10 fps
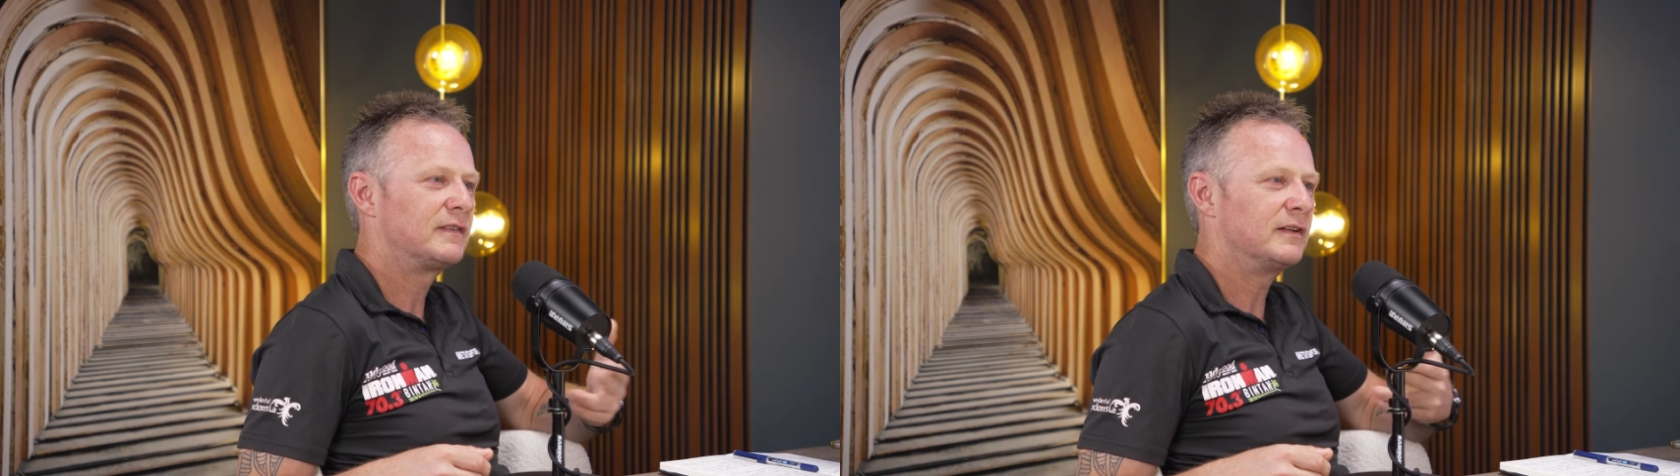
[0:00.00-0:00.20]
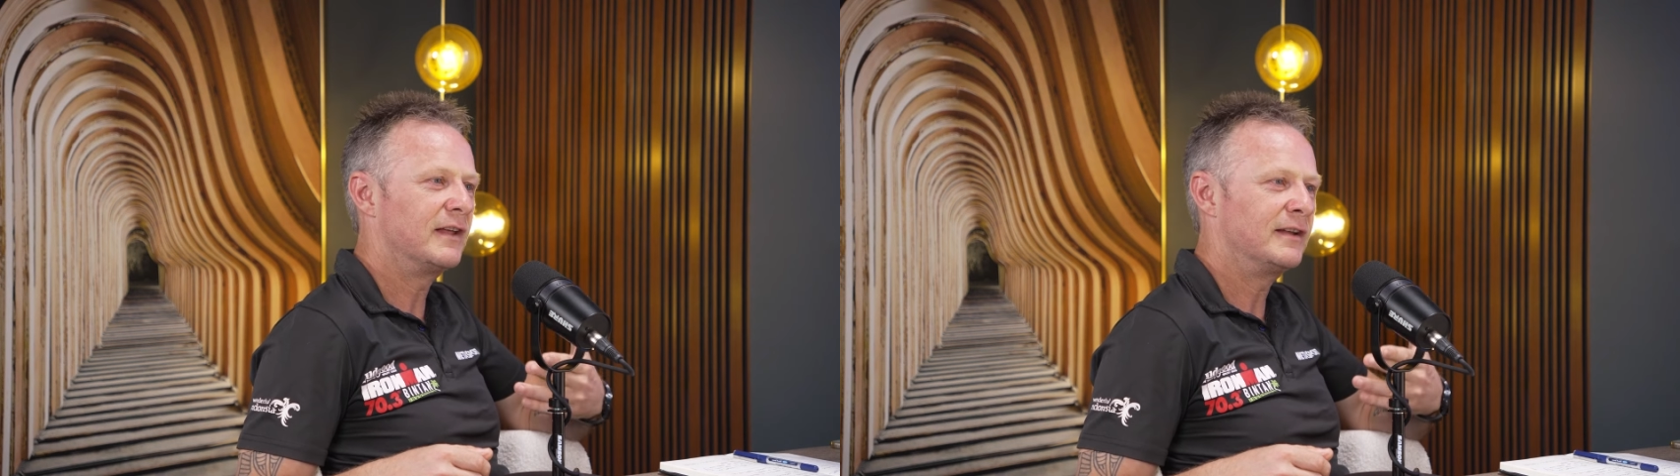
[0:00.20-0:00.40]

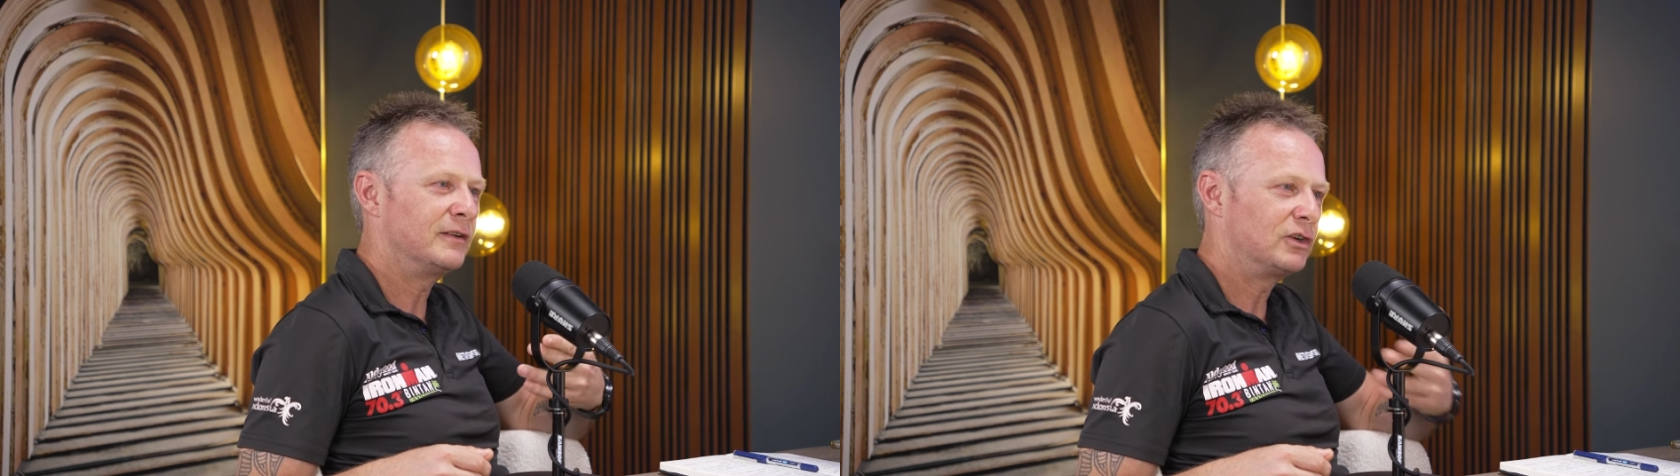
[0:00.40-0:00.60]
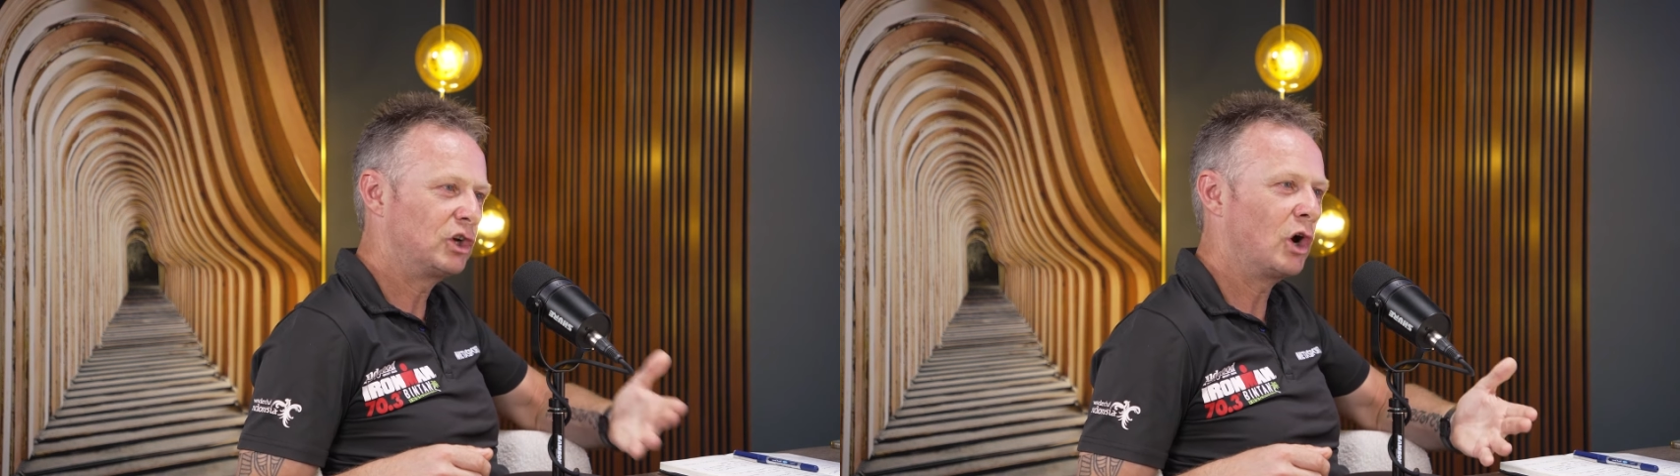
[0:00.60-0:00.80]
to
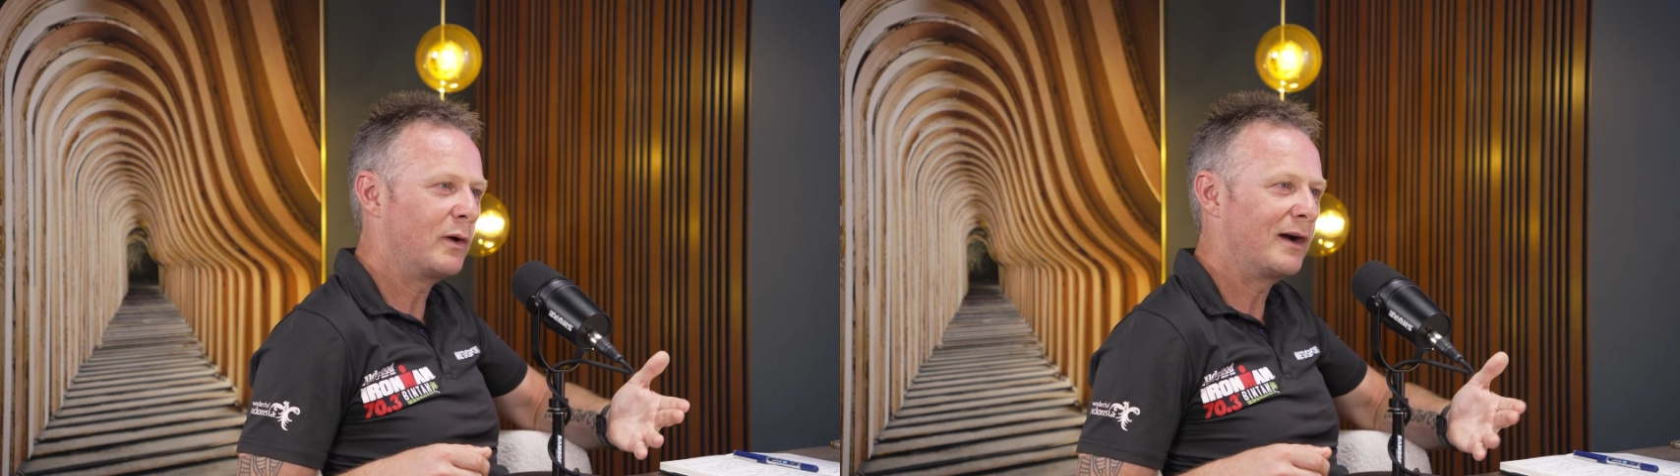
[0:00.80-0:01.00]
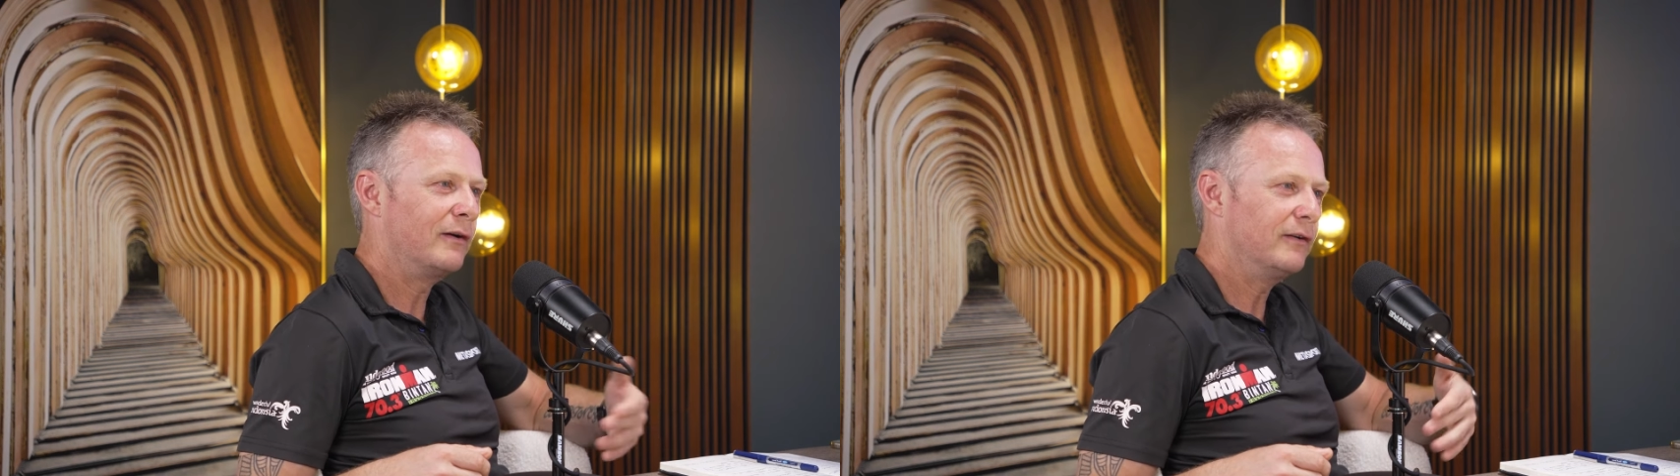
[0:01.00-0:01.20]
then
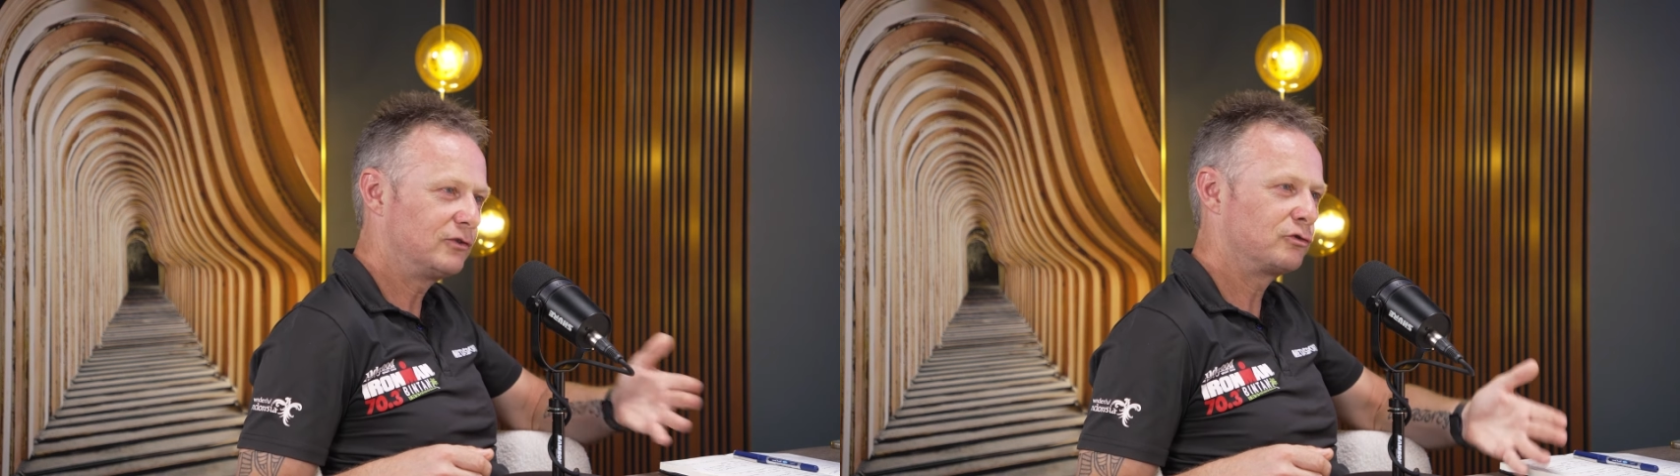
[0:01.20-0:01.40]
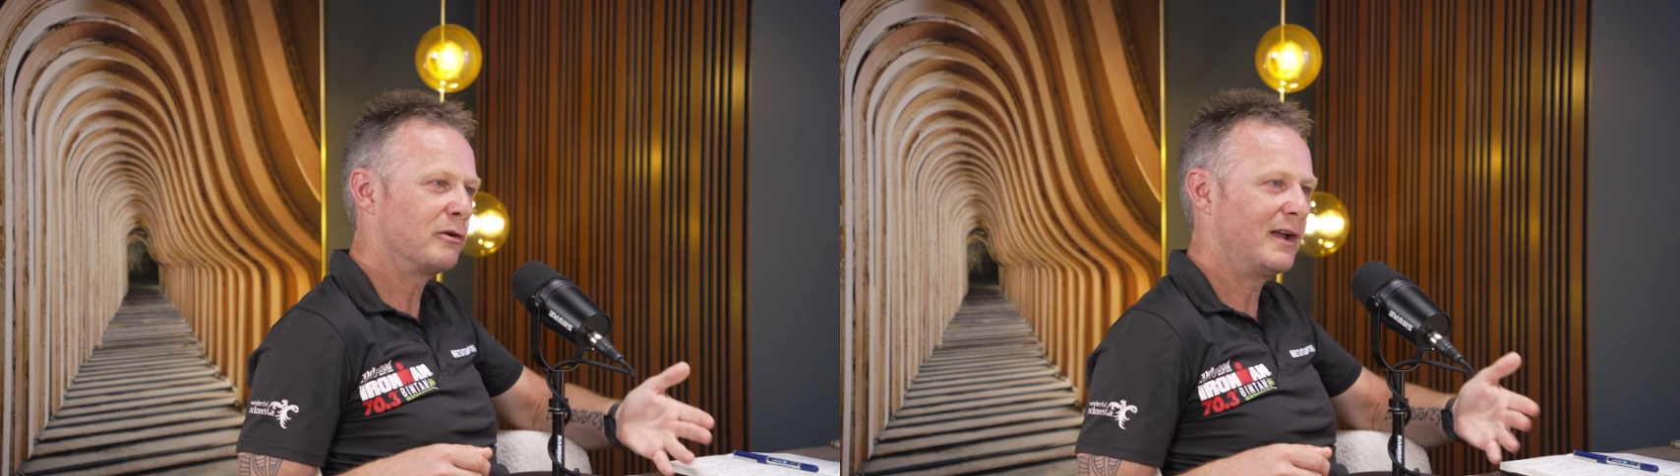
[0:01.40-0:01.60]
go out,
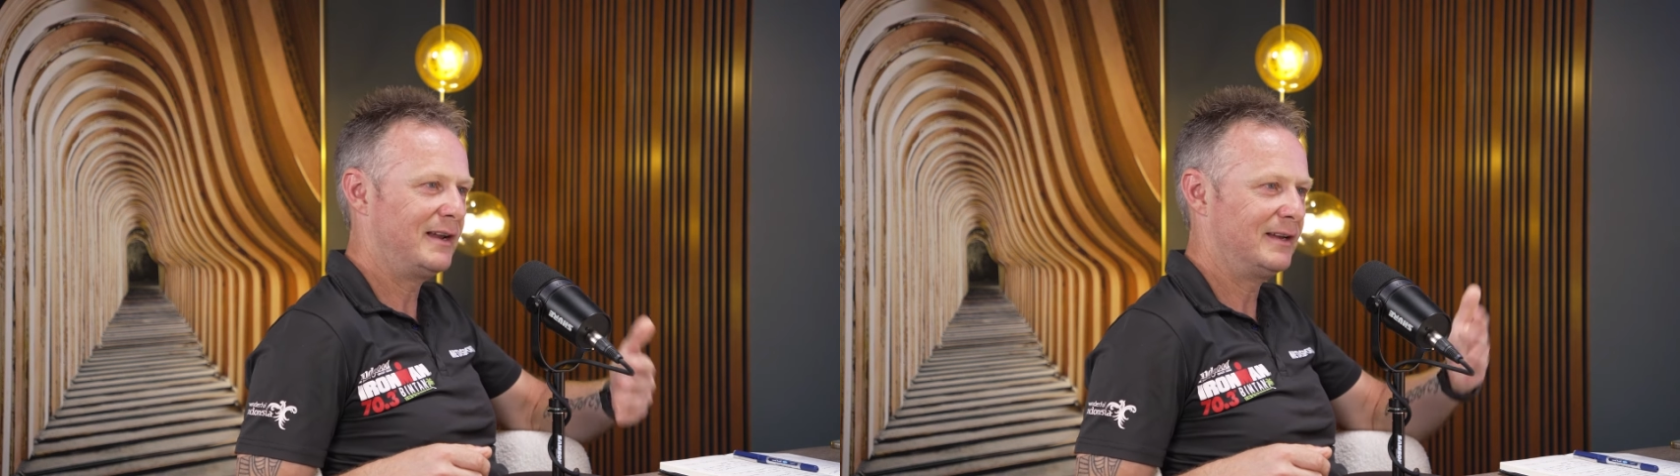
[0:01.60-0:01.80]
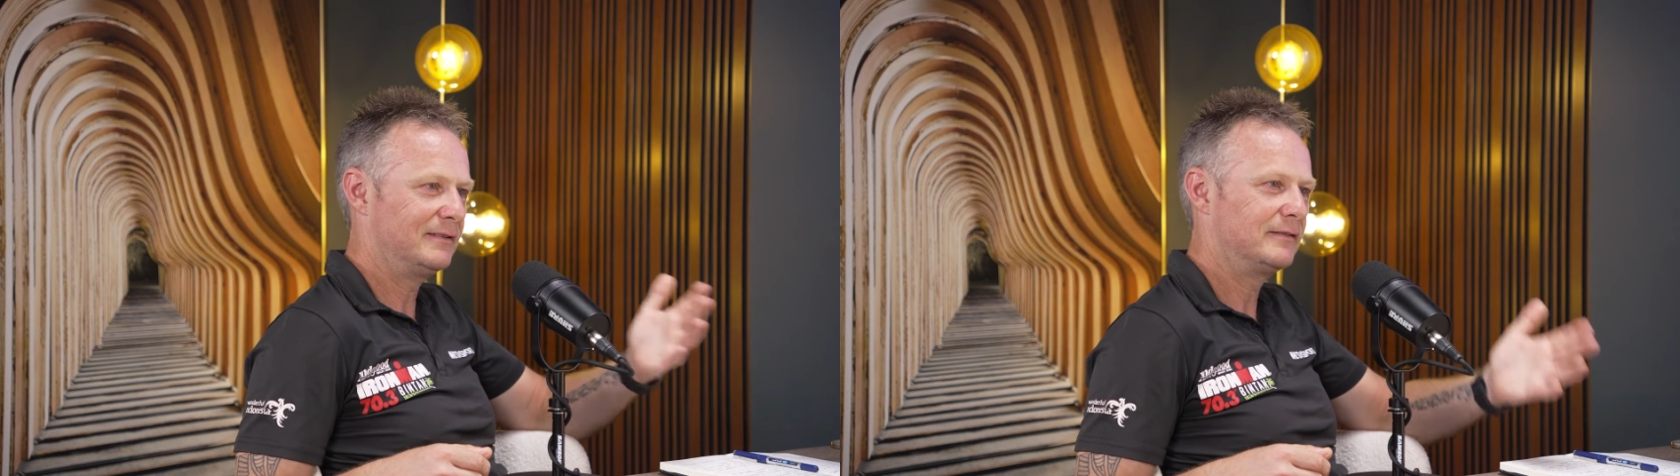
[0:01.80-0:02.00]

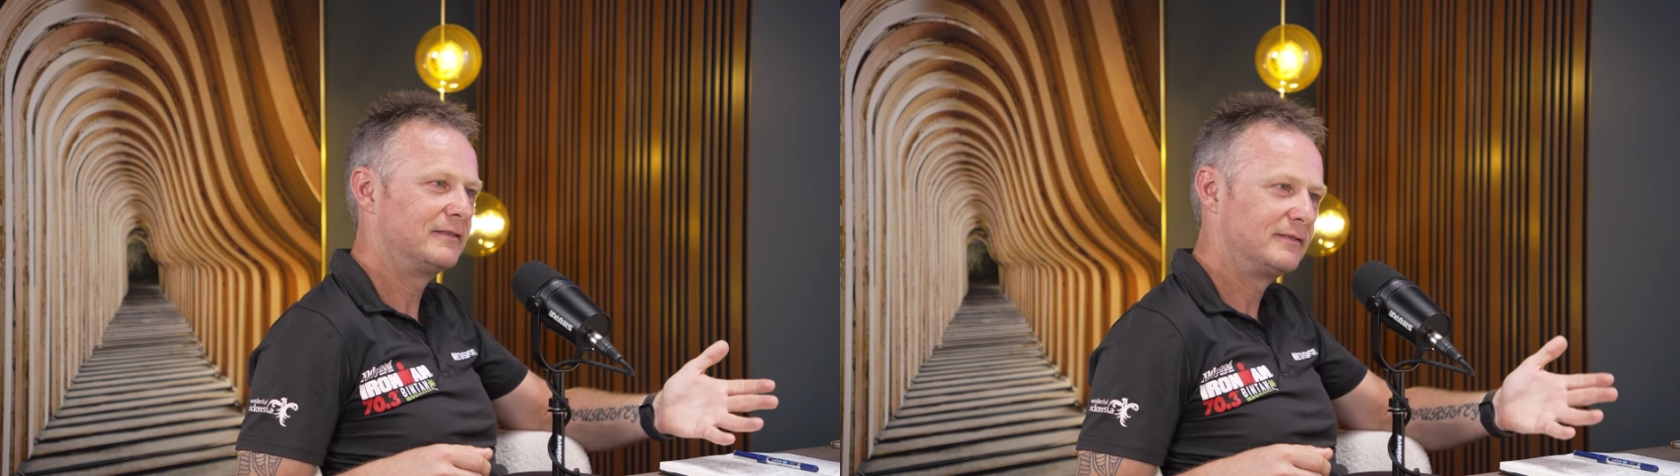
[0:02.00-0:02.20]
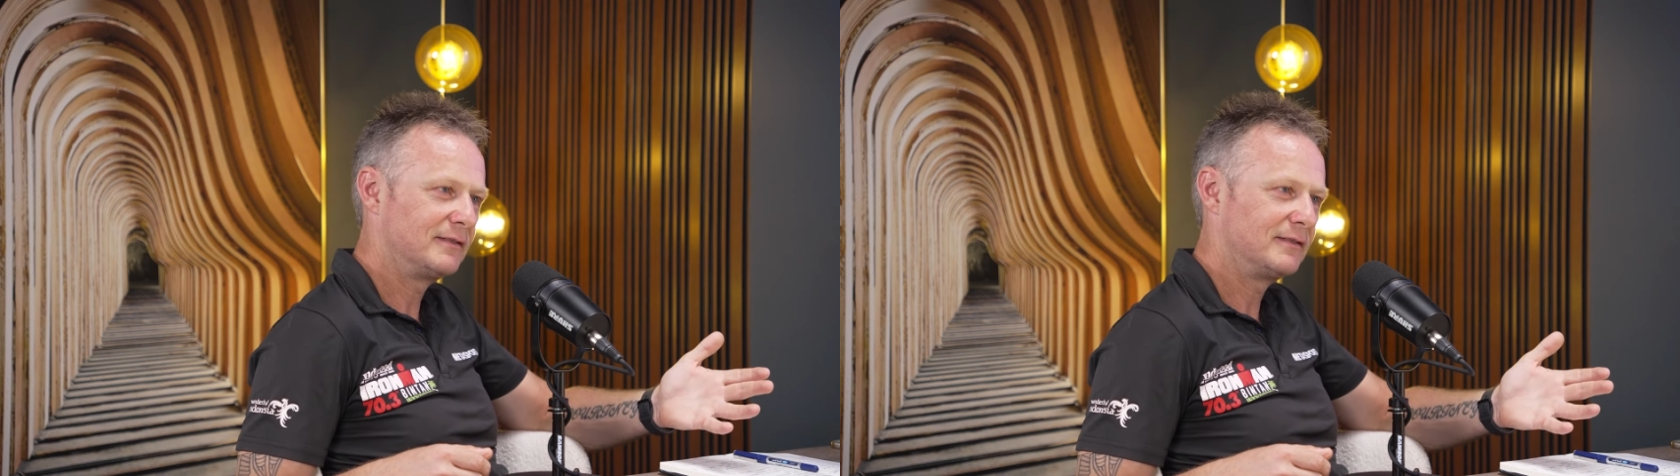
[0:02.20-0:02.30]
train,